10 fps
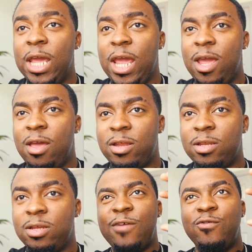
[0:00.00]

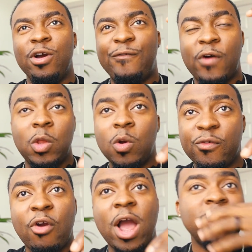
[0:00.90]
And if you're a follower of
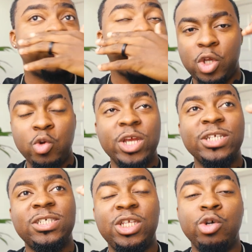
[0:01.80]
Christ, you can
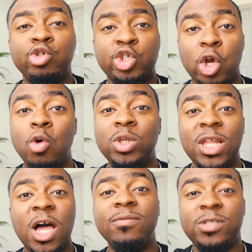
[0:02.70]
still show
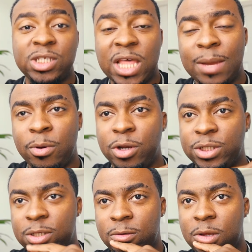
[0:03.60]
love to that
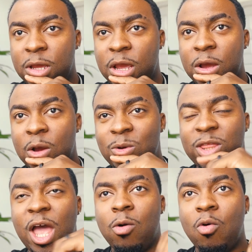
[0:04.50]
person
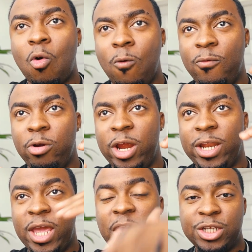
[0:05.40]
without over
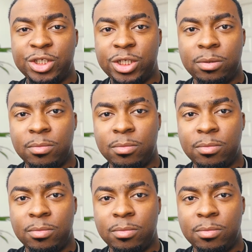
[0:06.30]
engaging.